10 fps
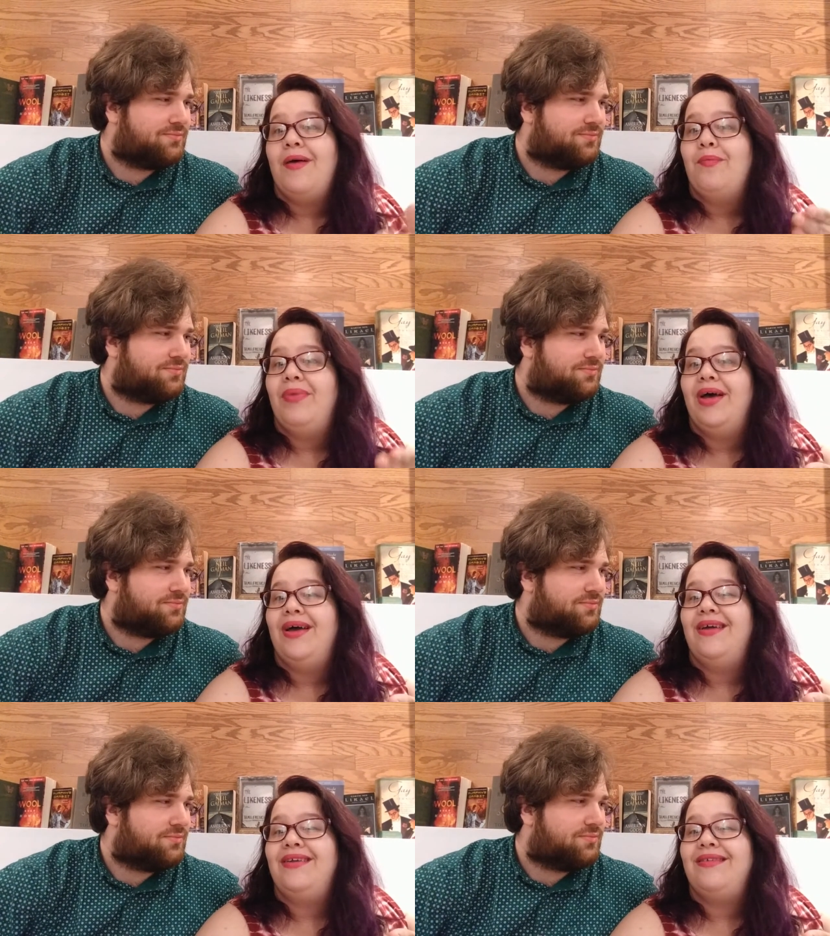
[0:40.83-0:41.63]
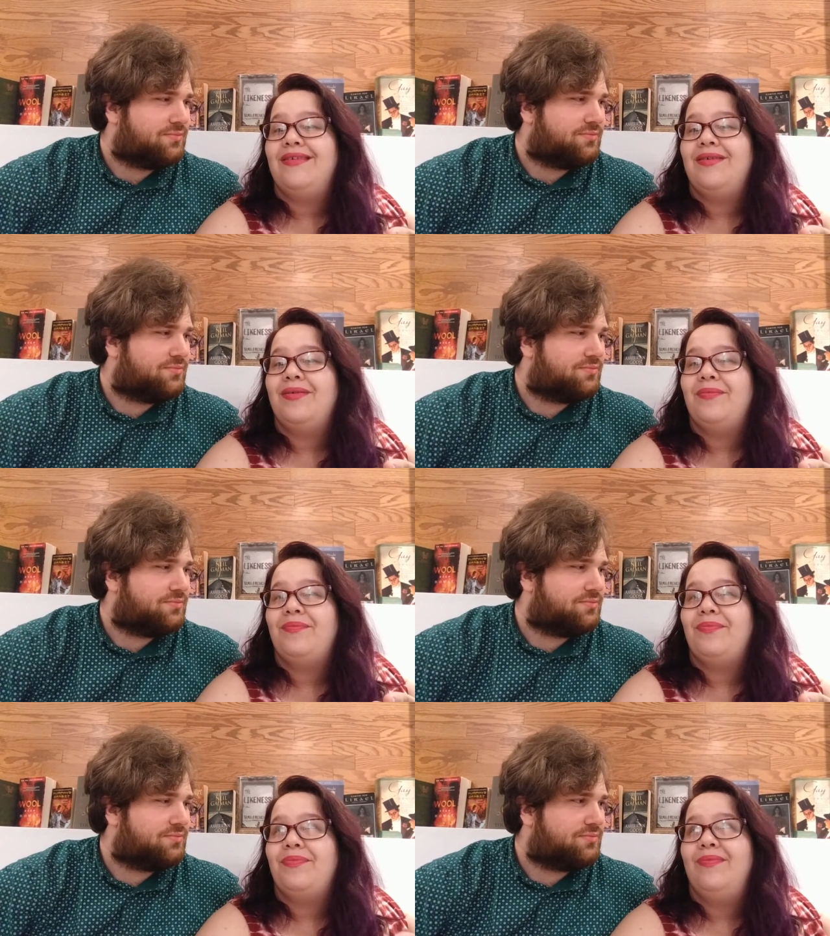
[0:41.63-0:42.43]
Speaker 1: but
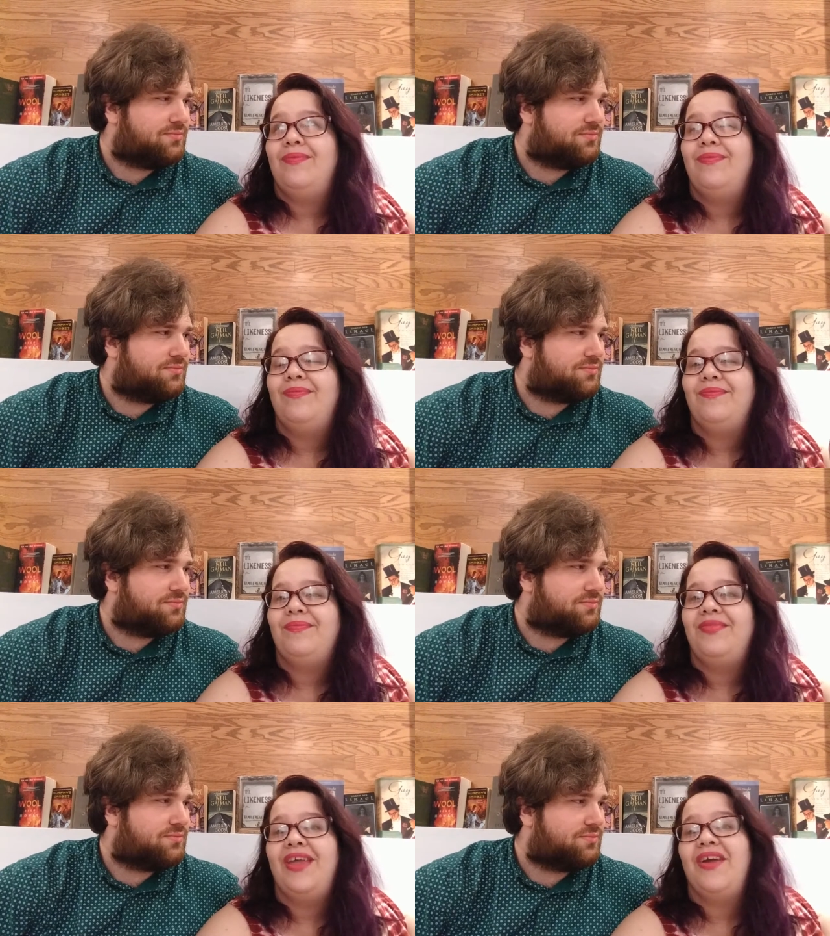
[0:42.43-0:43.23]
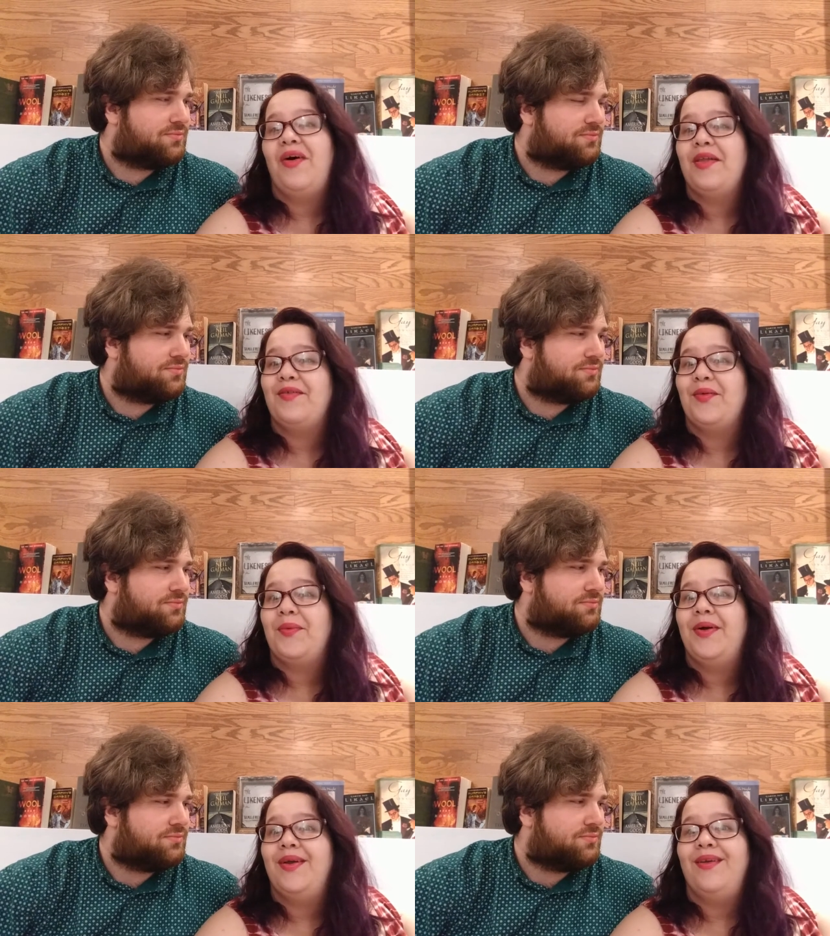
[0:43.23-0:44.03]
mm, think Oliver
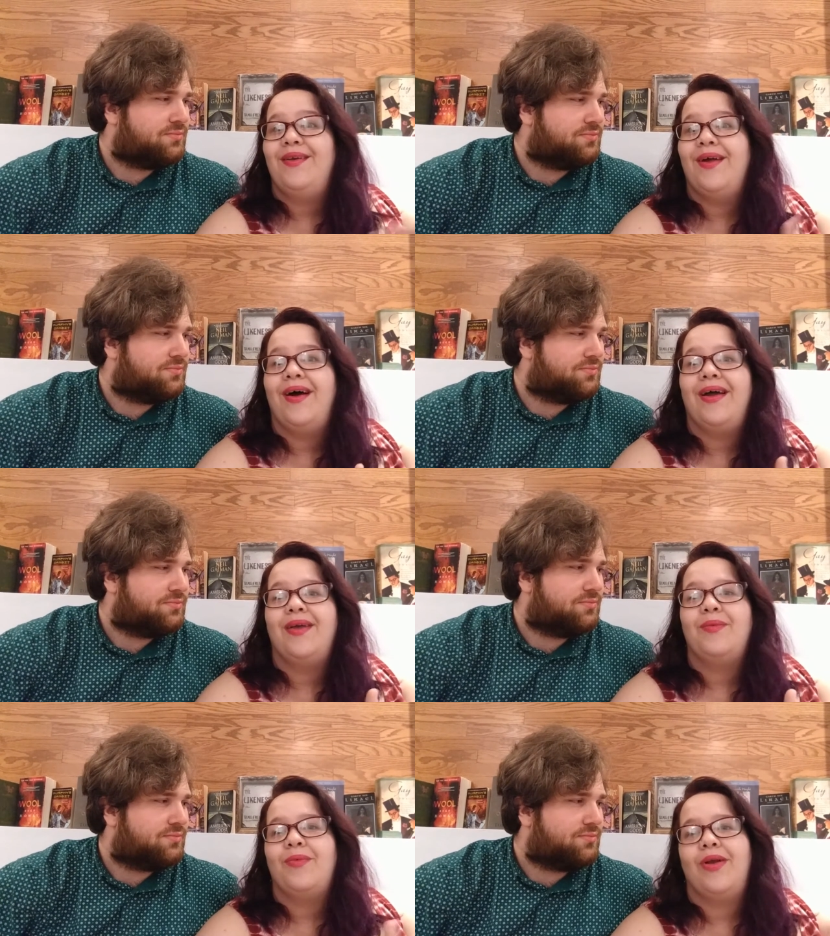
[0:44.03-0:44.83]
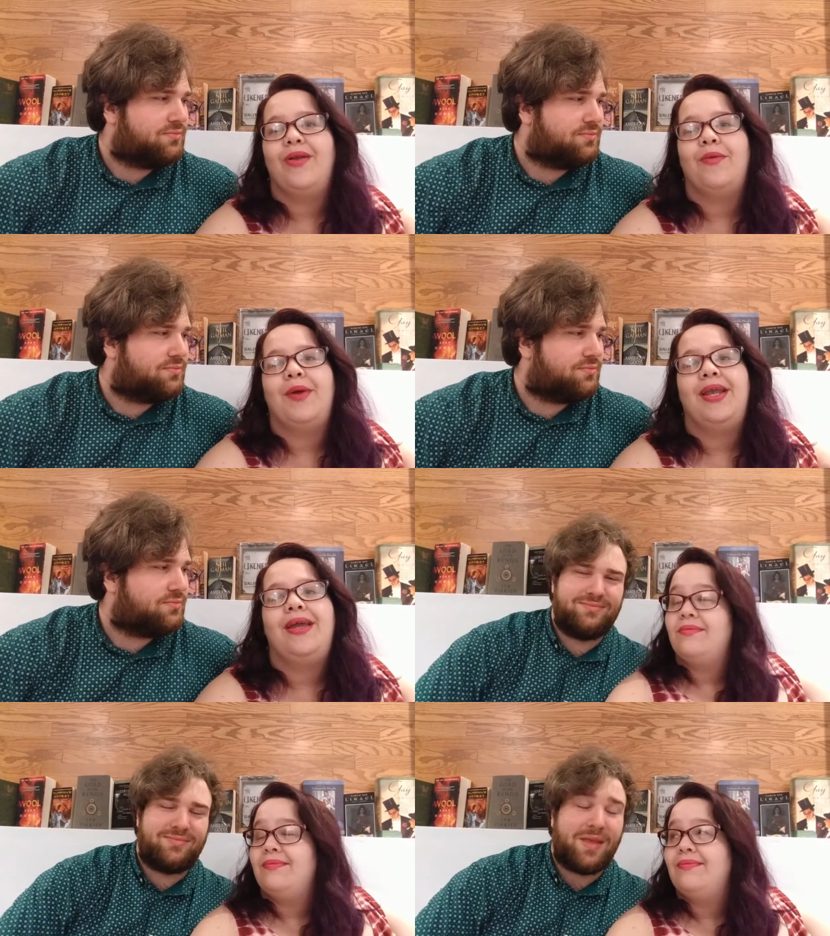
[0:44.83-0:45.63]
Wood, not Ron and Hermione.
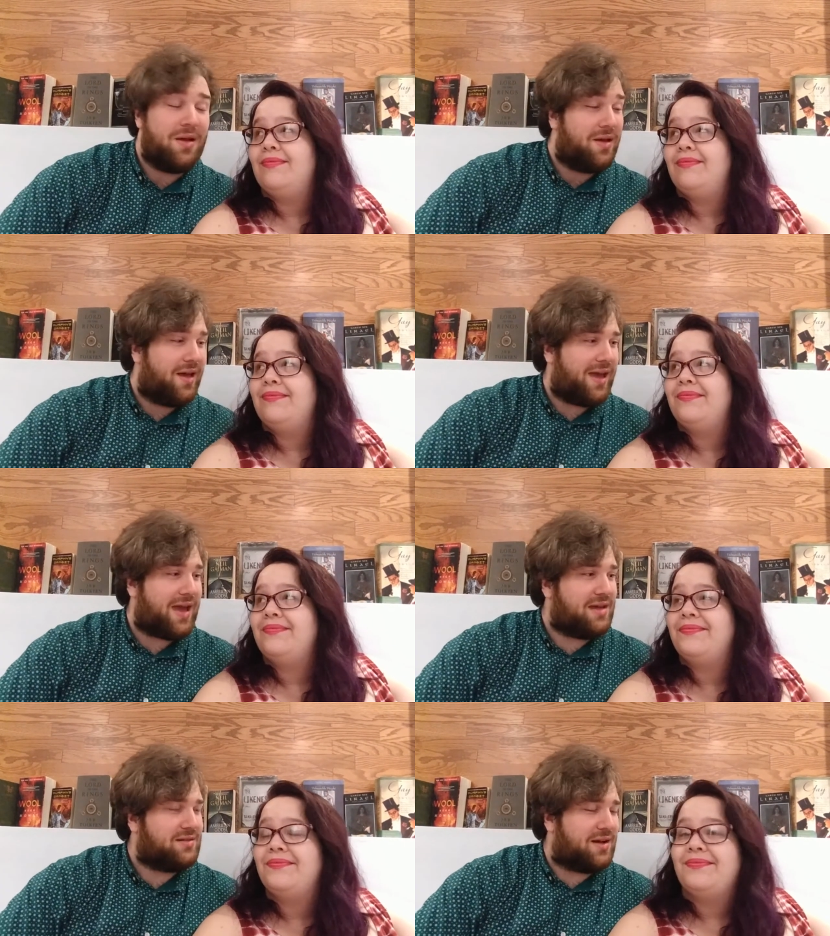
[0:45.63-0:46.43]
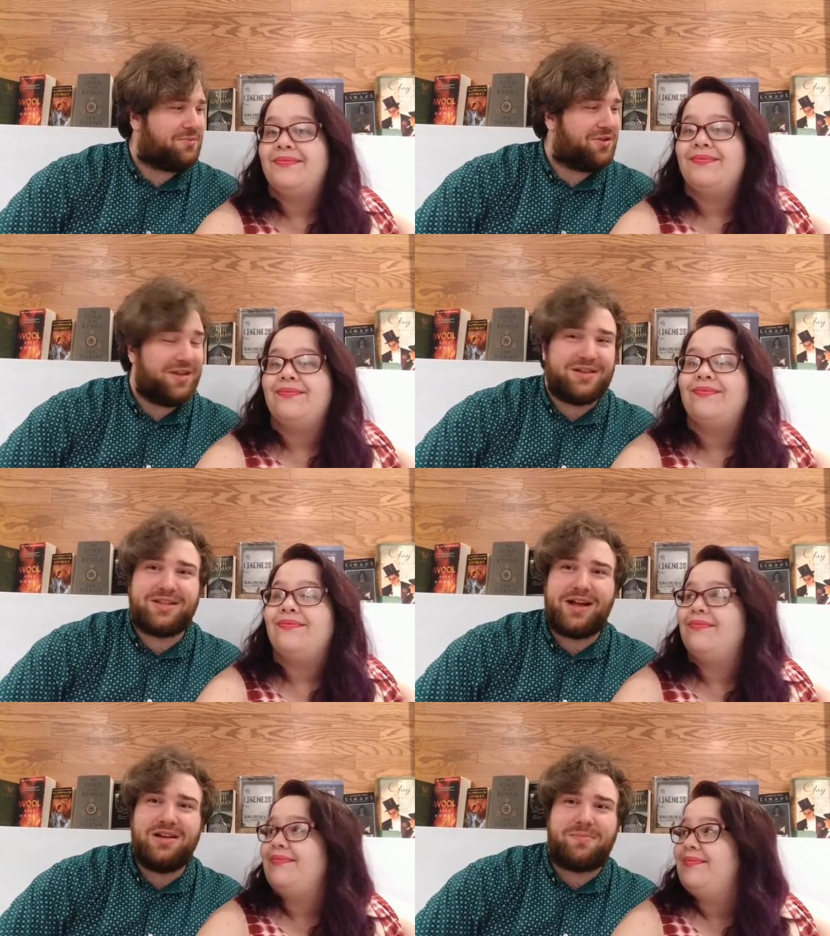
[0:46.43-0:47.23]
Speaker 2: And I'm really
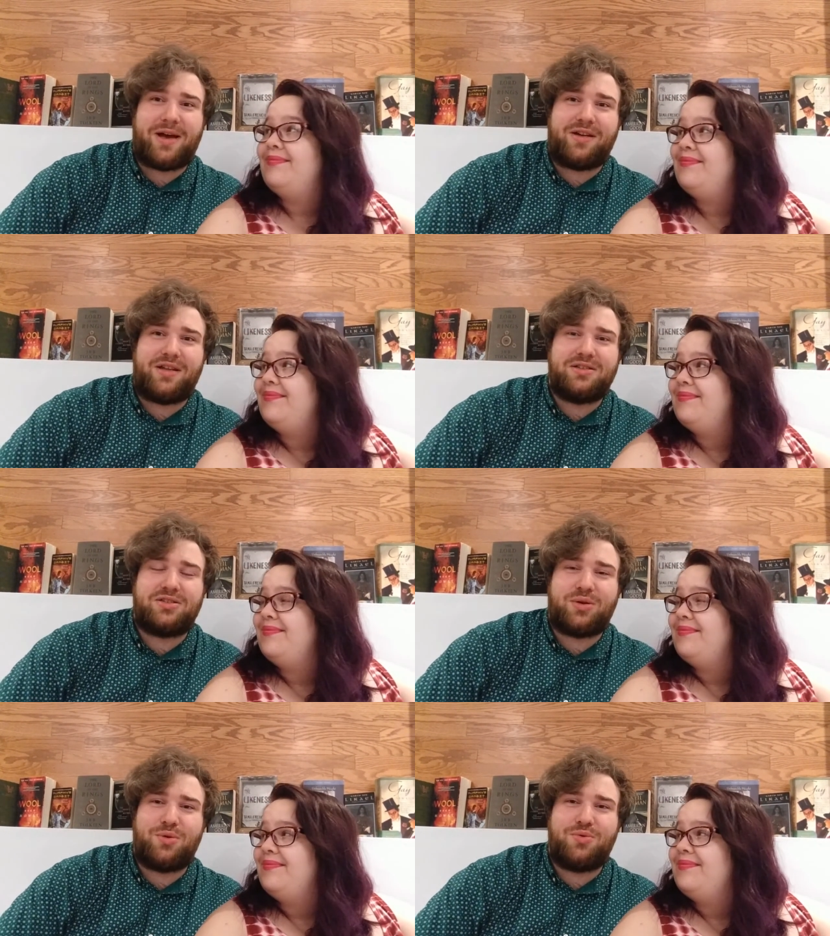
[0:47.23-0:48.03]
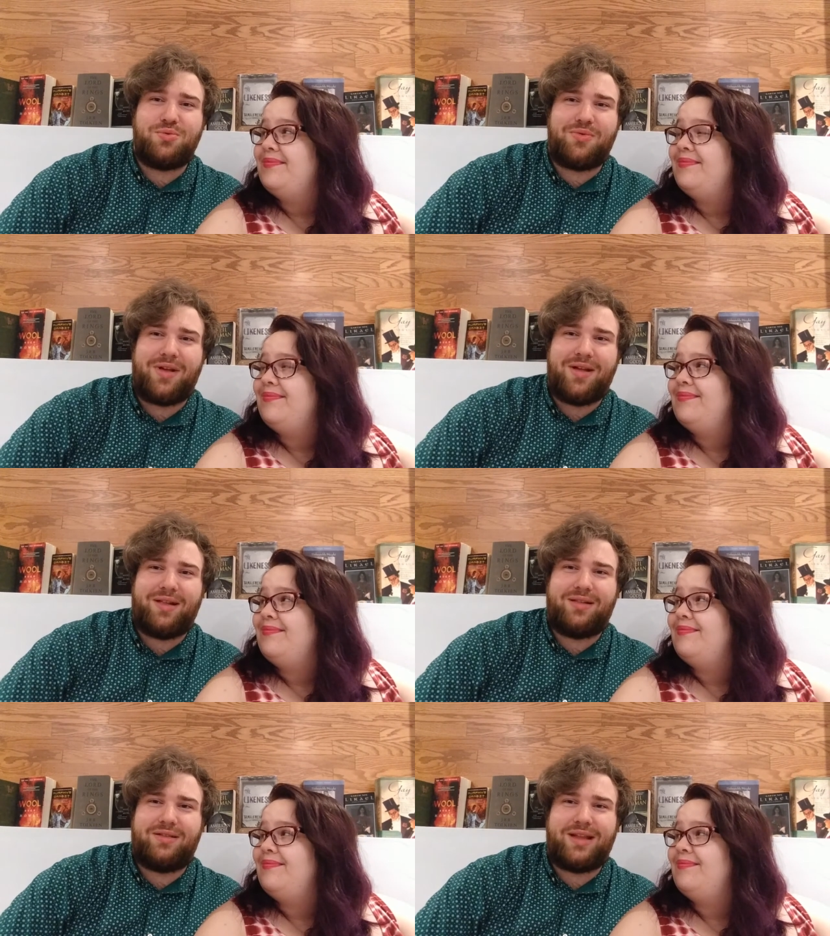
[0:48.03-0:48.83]
excited about it, so
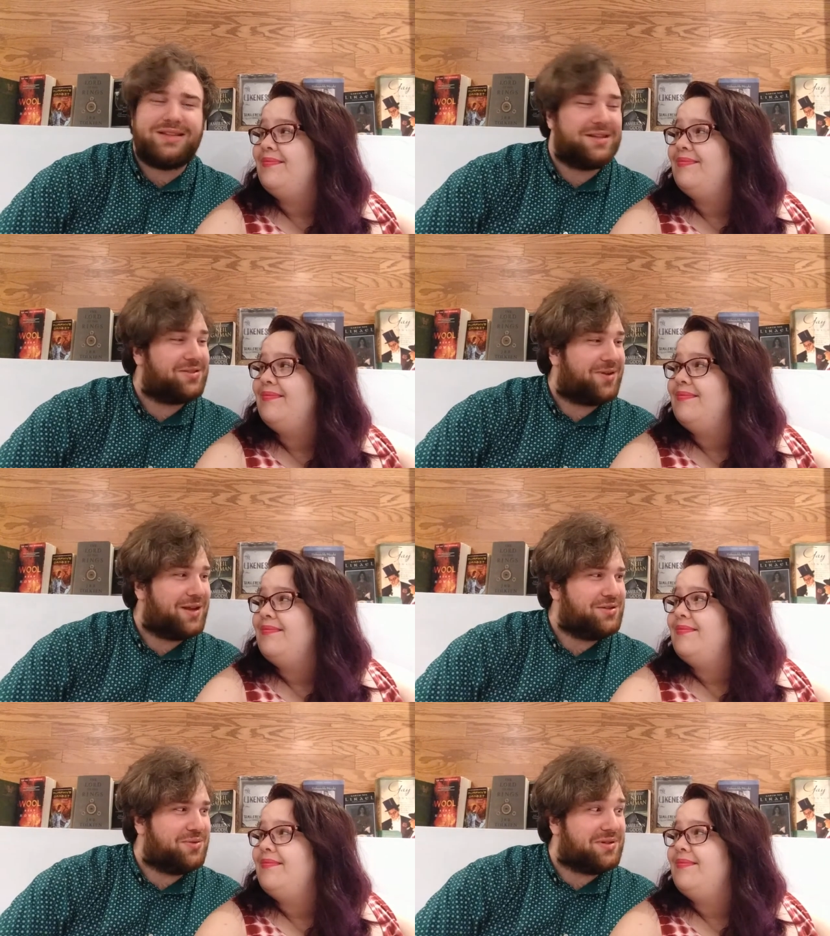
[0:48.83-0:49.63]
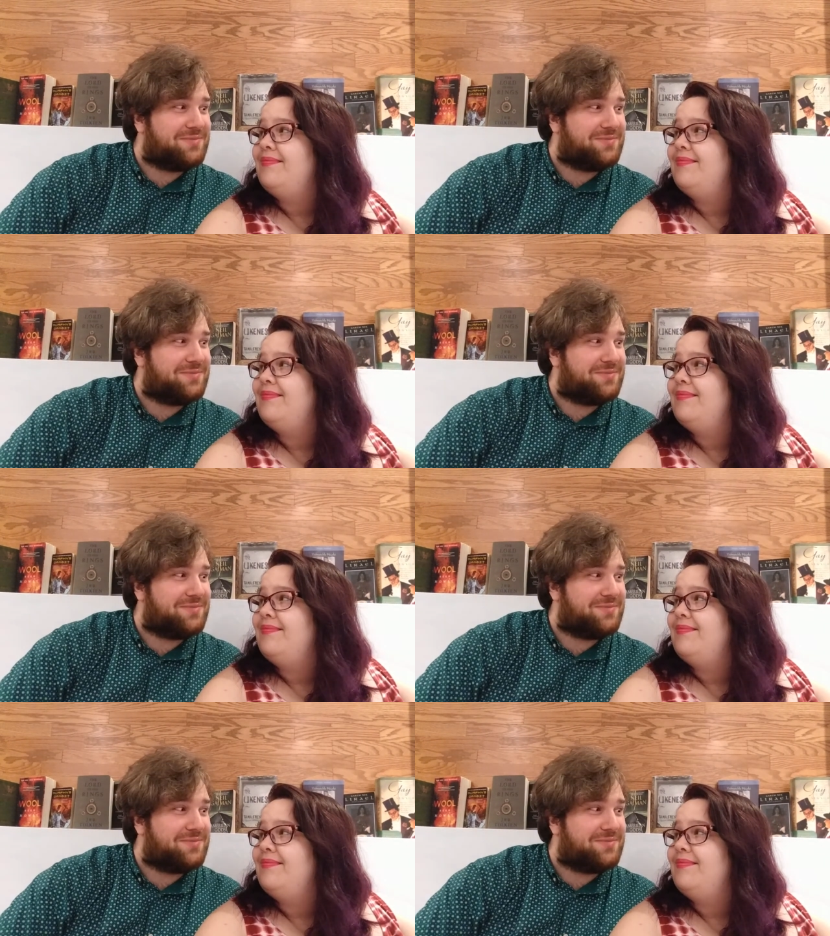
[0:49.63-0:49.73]
let's get straight into